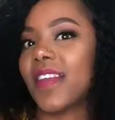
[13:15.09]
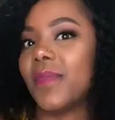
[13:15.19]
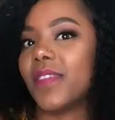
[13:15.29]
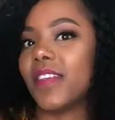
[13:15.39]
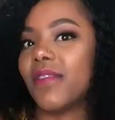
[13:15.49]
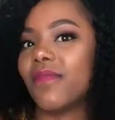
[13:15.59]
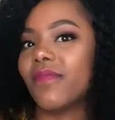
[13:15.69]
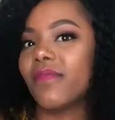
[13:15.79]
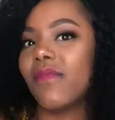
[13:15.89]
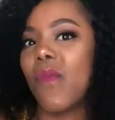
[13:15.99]
comes in.
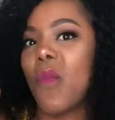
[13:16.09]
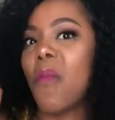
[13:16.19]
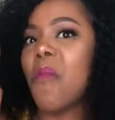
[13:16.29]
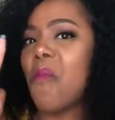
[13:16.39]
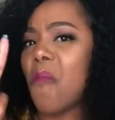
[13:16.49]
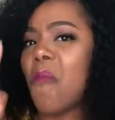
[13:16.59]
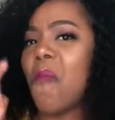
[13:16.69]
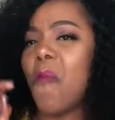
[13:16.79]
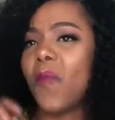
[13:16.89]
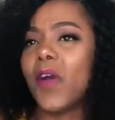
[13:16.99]

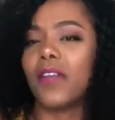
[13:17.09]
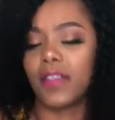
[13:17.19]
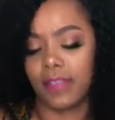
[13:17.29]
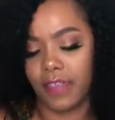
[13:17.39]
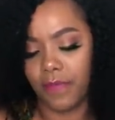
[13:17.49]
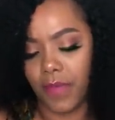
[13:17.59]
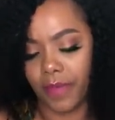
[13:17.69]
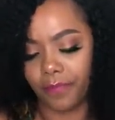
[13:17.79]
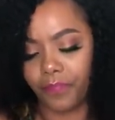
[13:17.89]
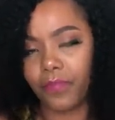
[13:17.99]
Oh, that's deep, man.